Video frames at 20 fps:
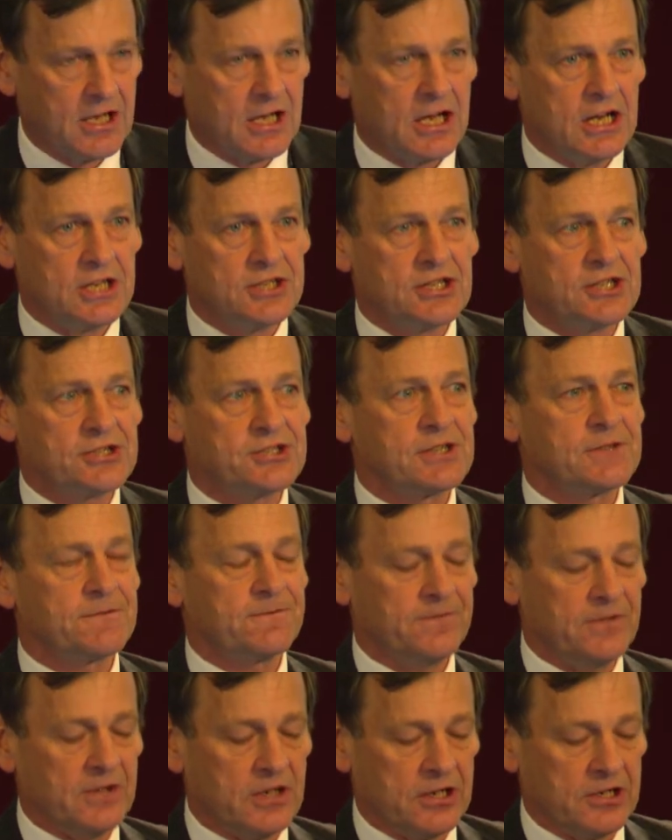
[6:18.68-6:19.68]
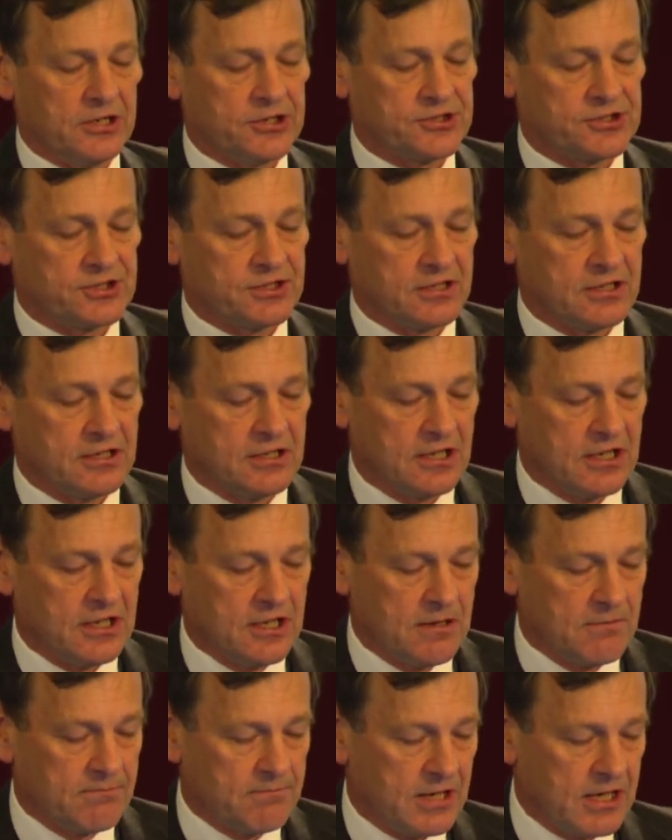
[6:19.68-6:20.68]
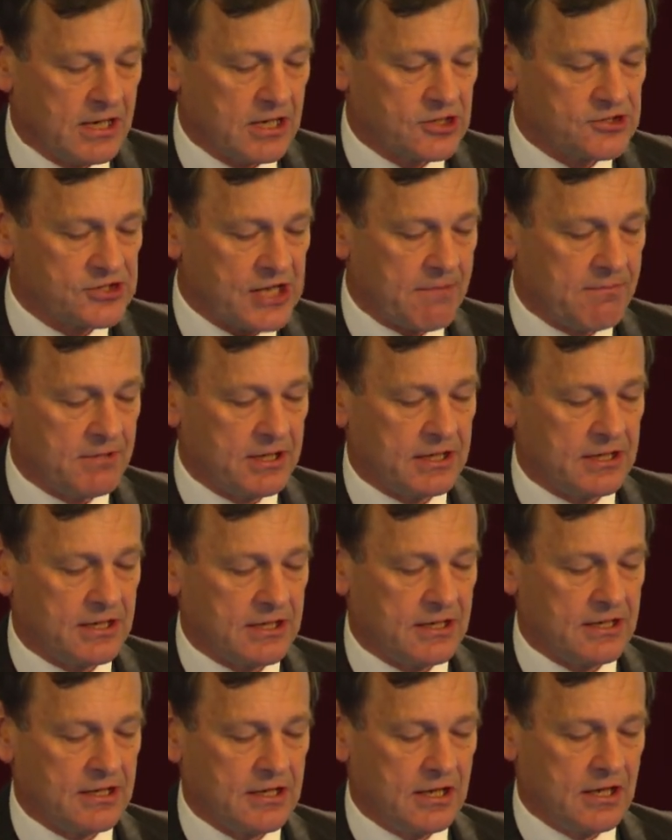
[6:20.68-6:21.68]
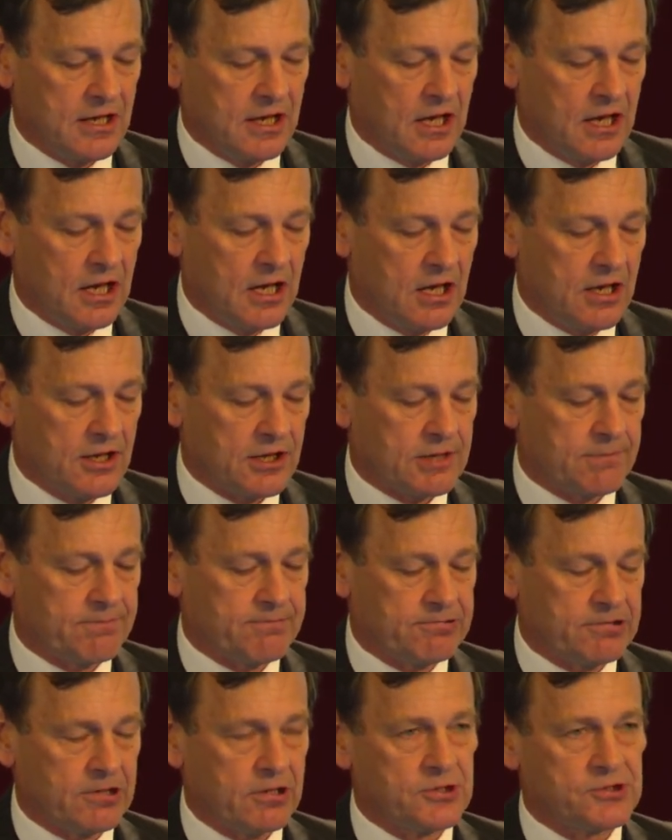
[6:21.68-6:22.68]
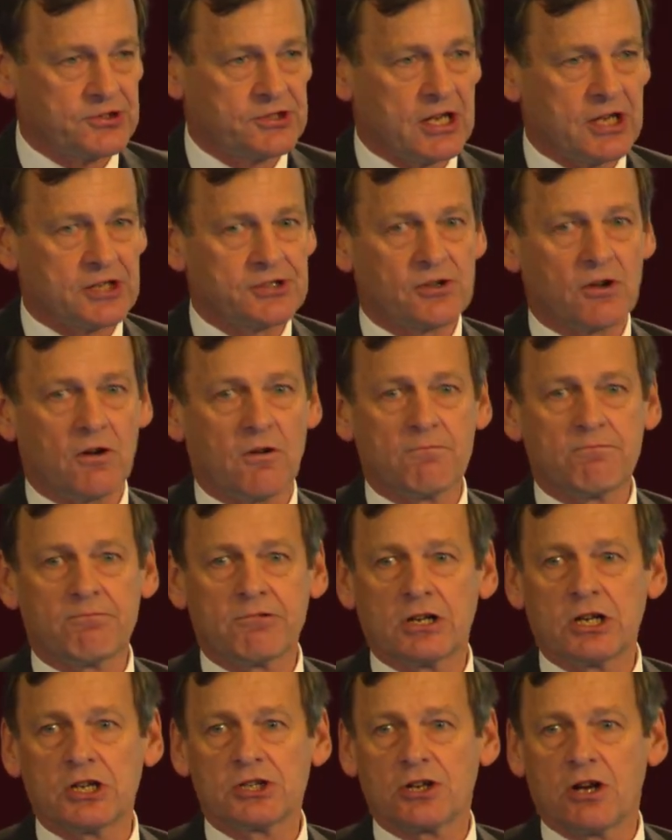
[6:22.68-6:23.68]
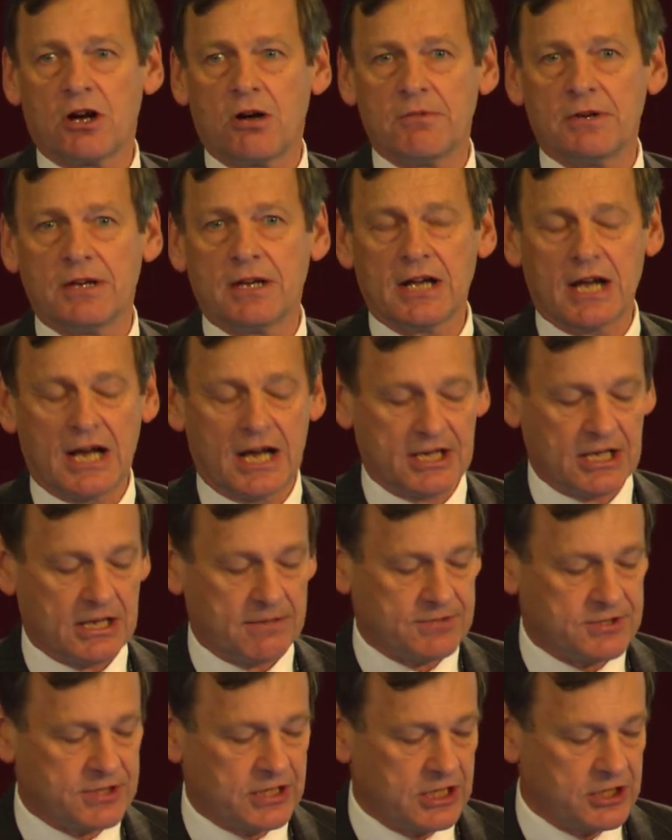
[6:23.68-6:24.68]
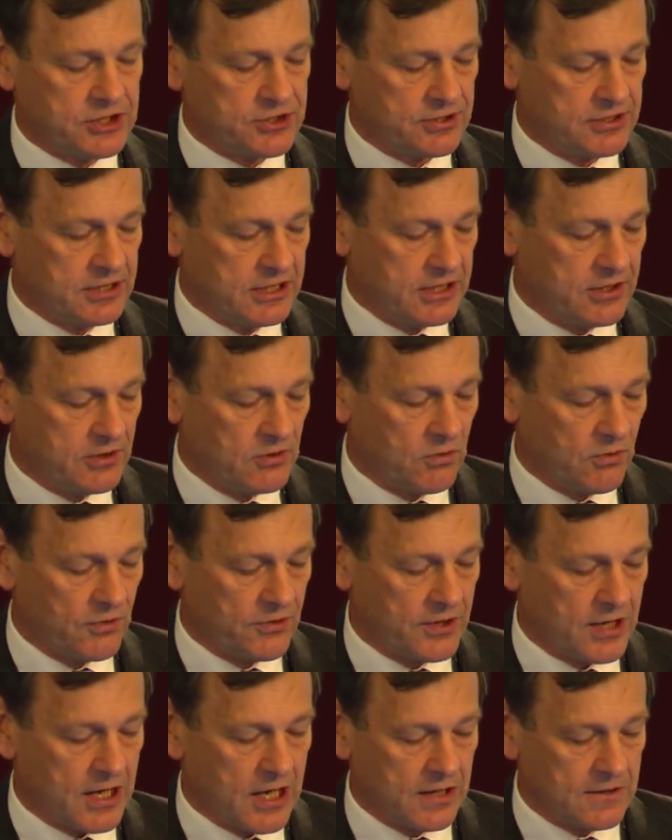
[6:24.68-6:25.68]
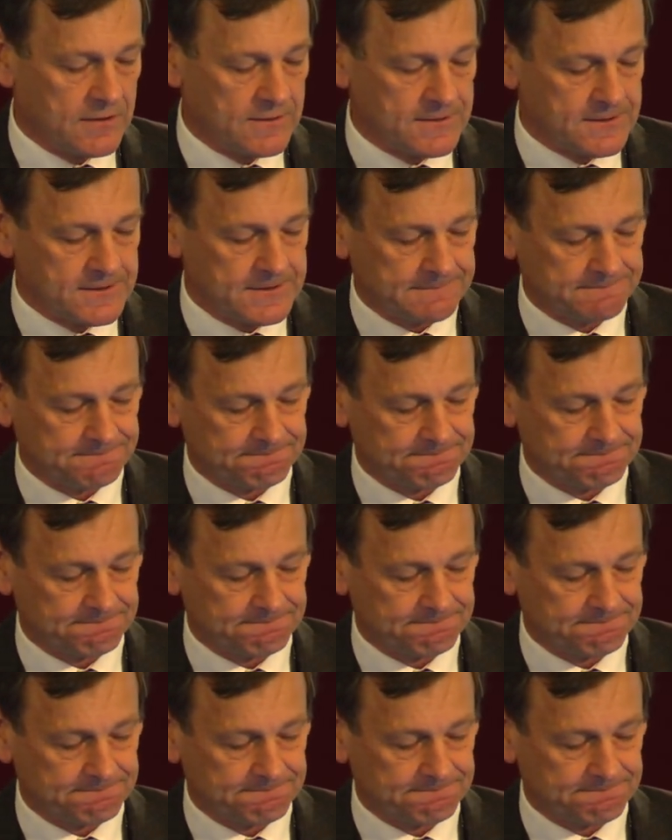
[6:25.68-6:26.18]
It does this first by examining the process of British Army adaptation in Northern Ireland.